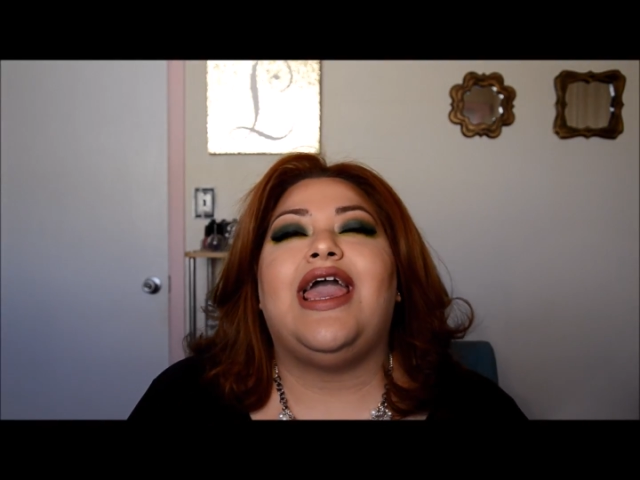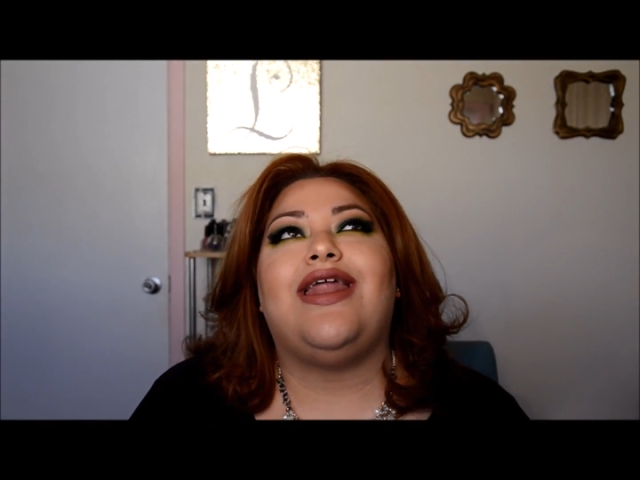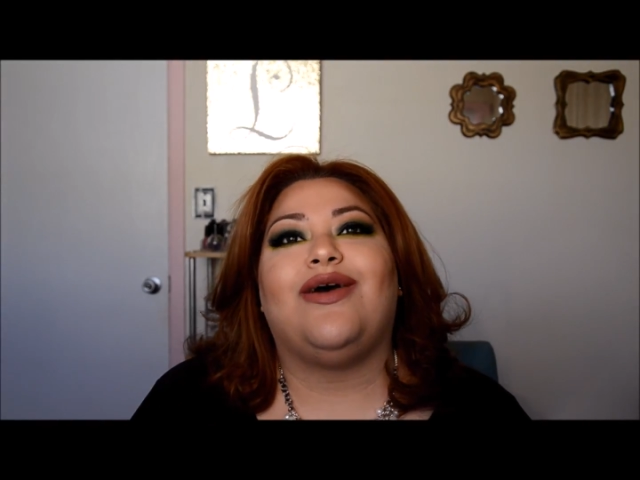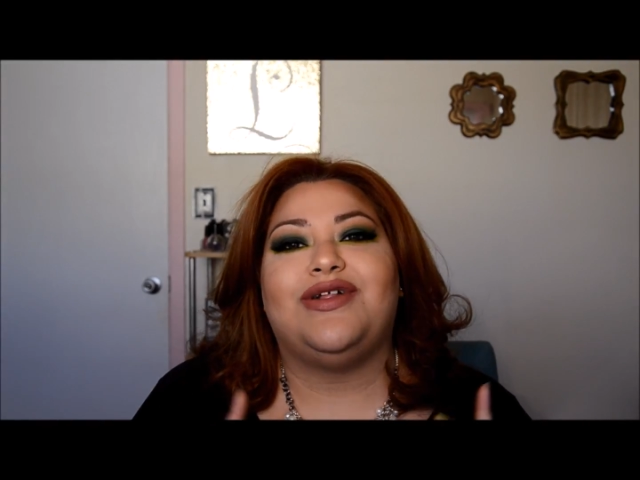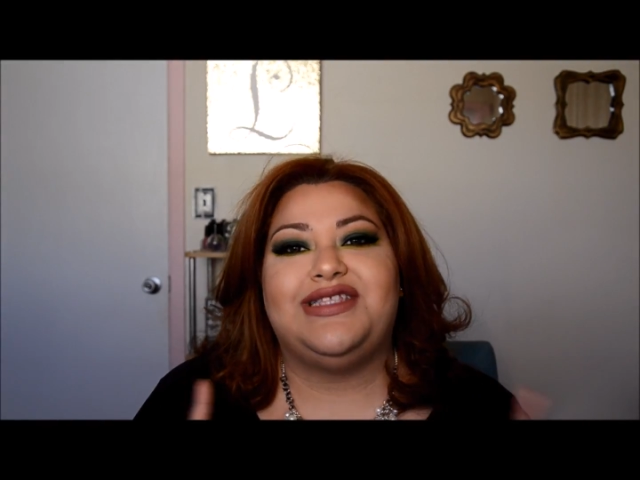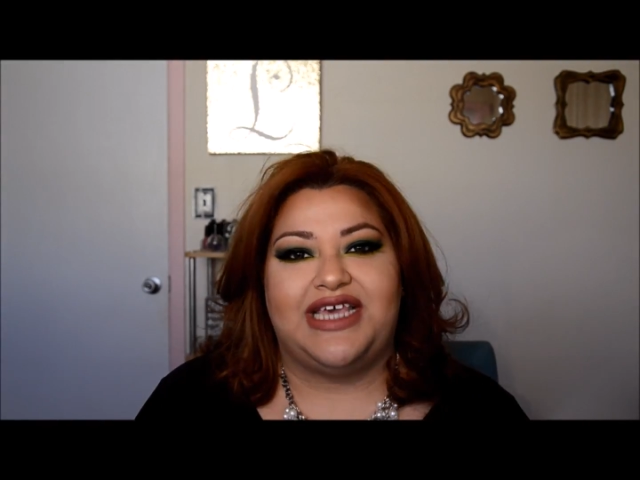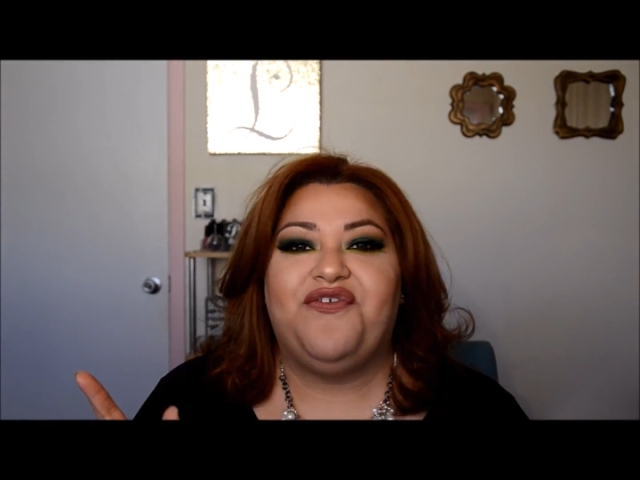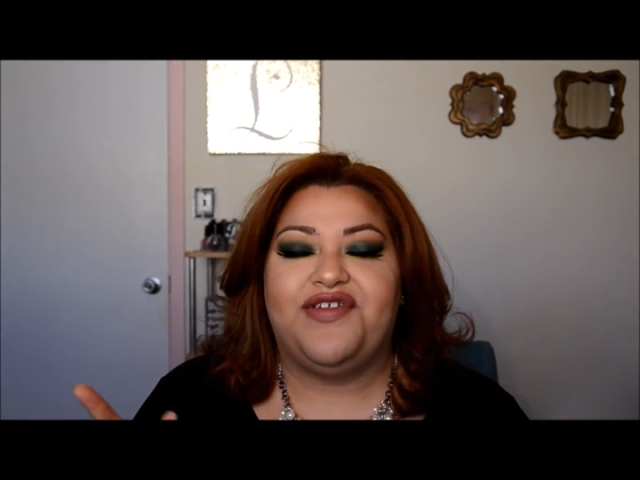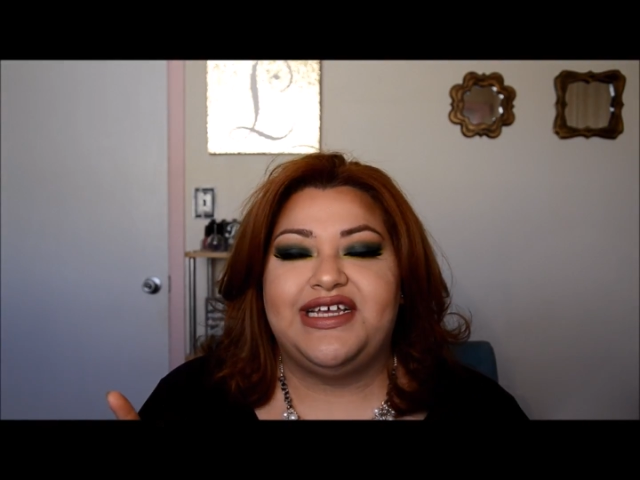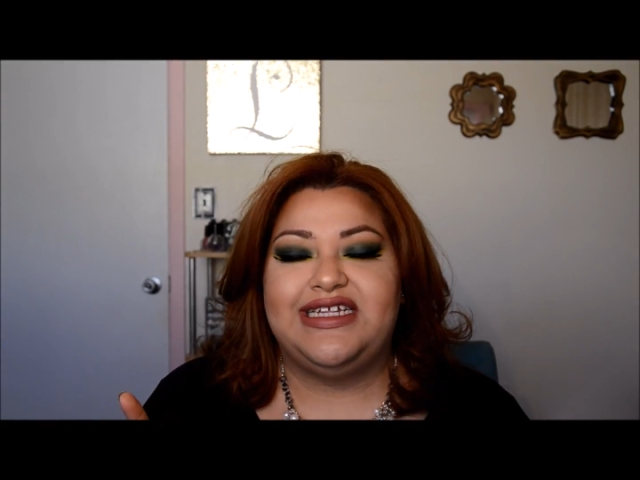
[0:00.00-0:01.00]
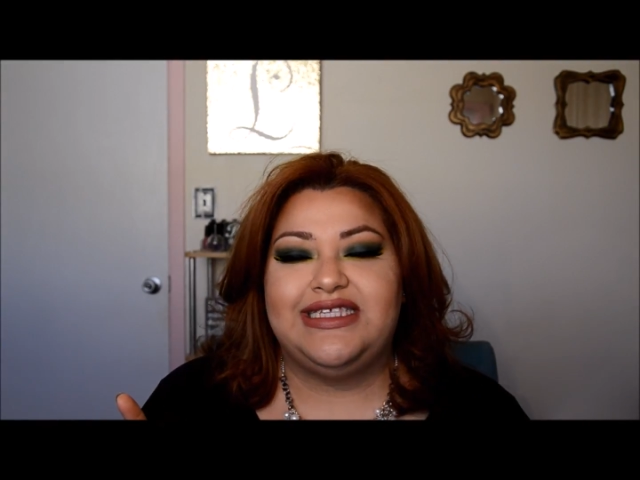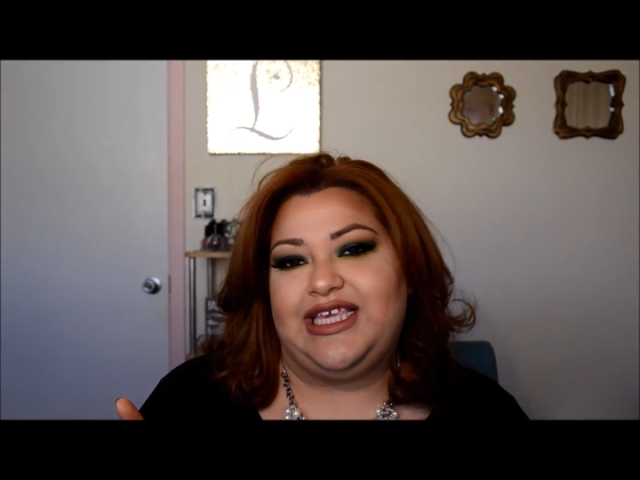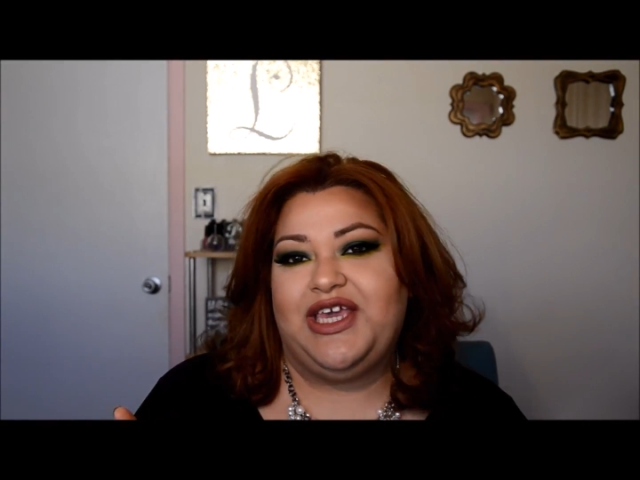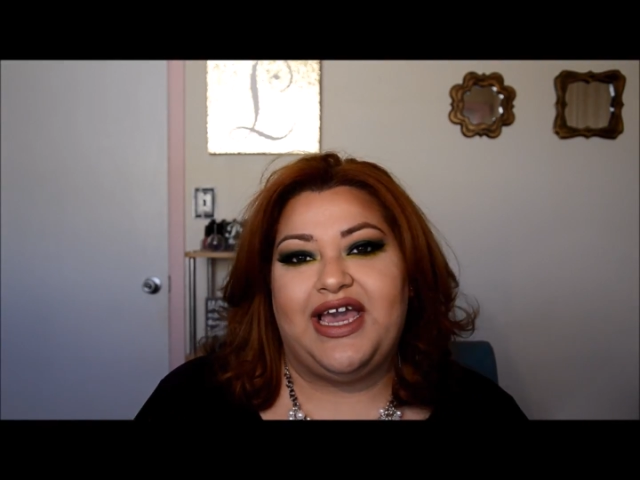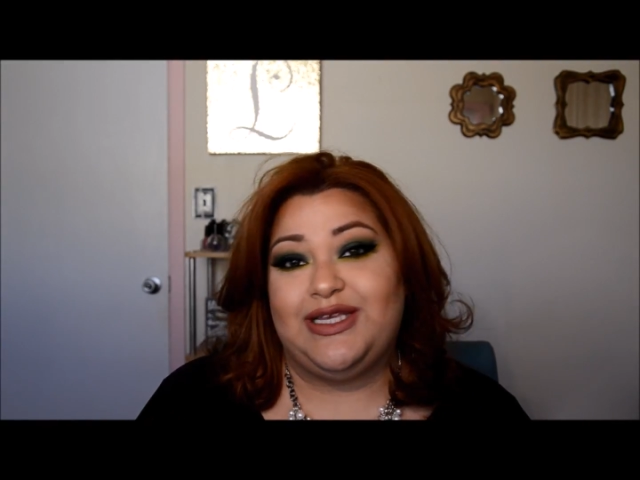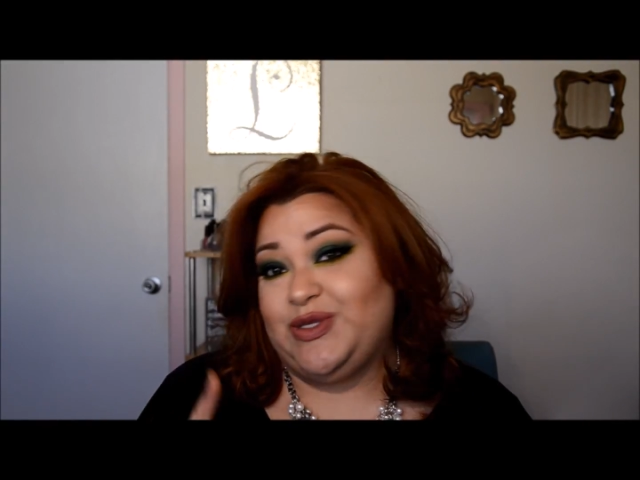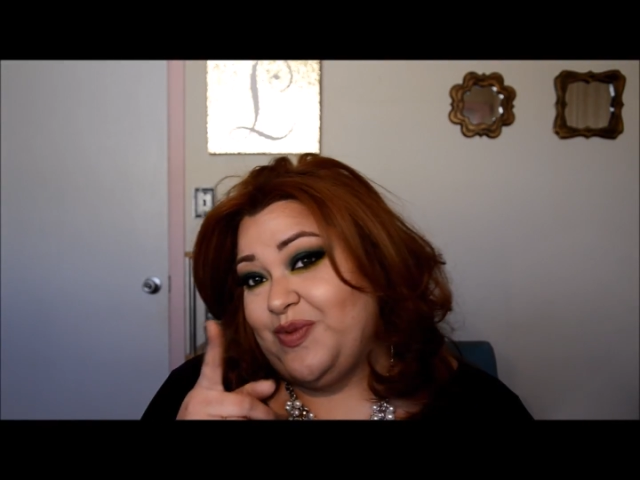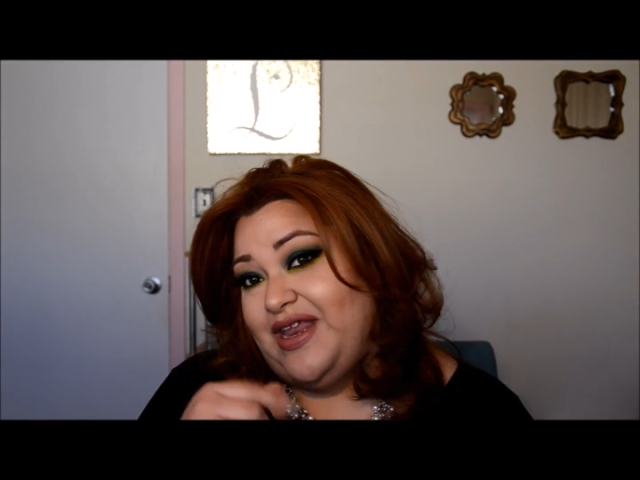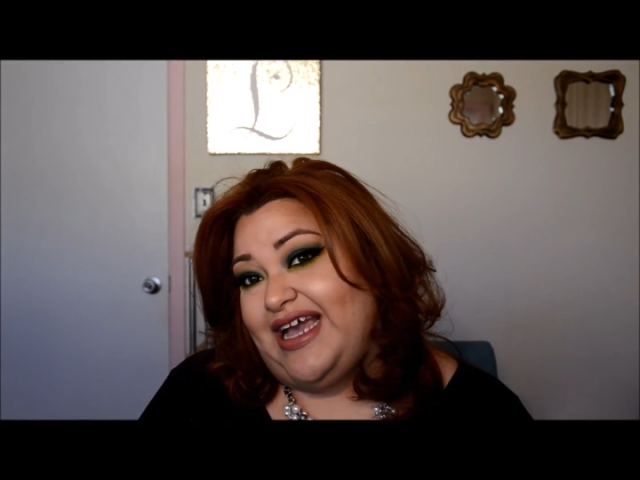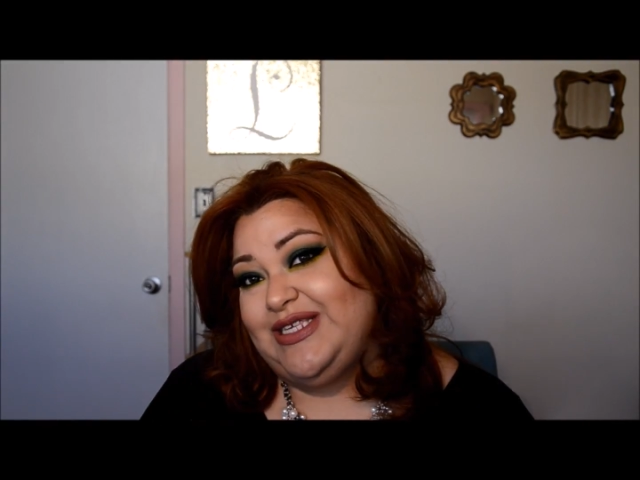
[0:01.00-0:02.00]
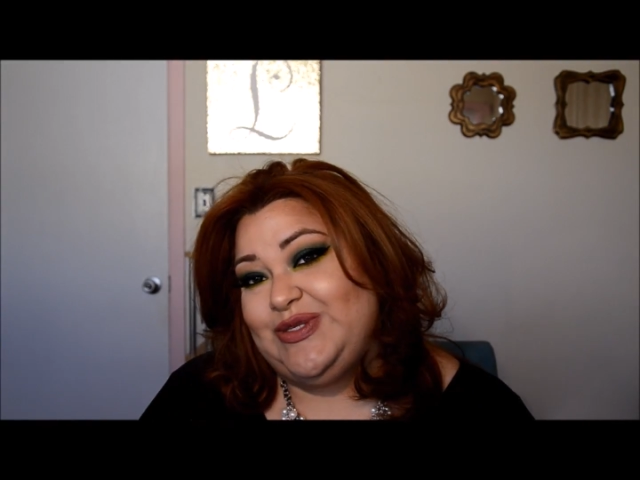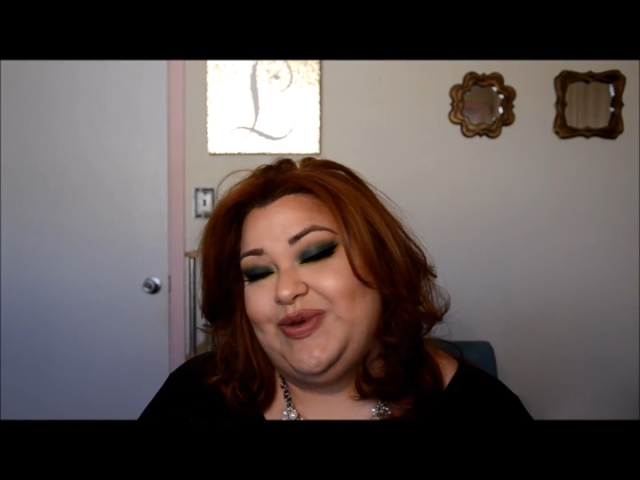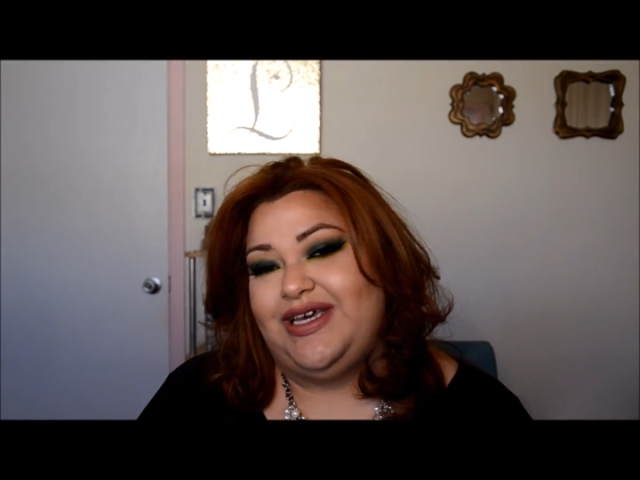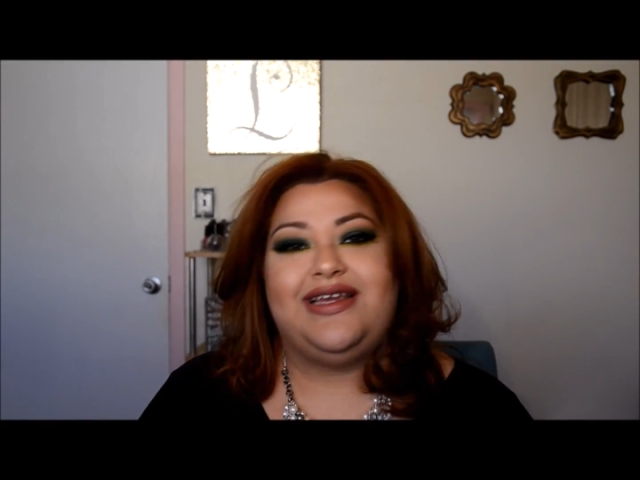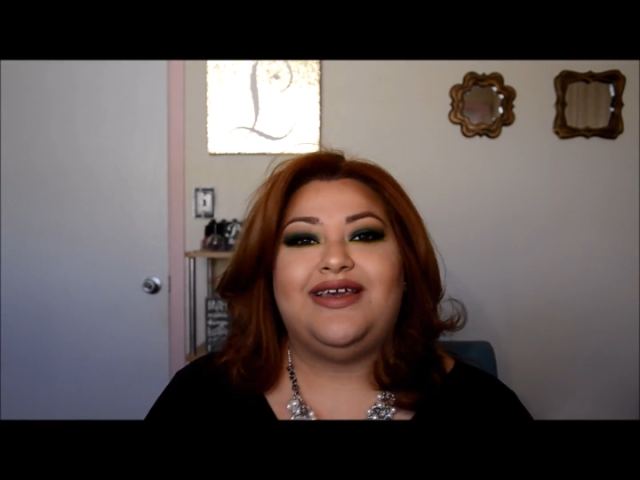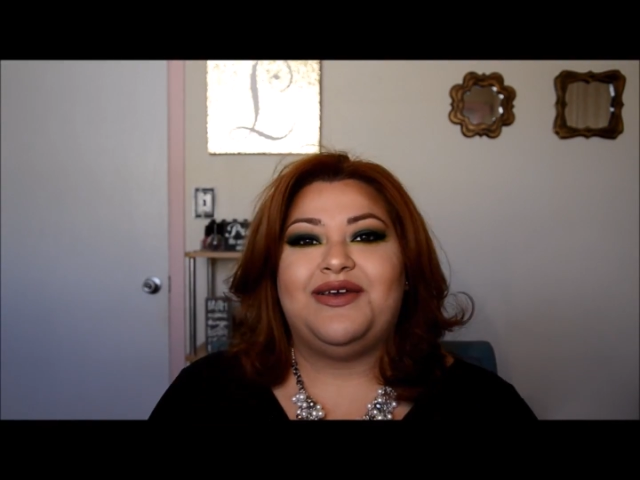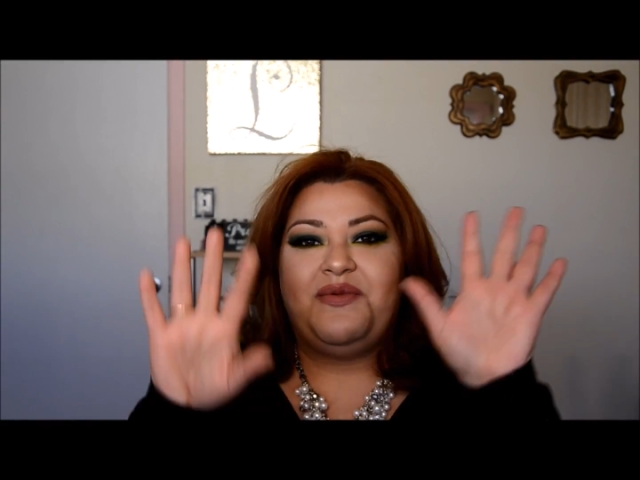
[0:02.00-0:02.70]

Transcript: And I will definitely see you guys on my next one.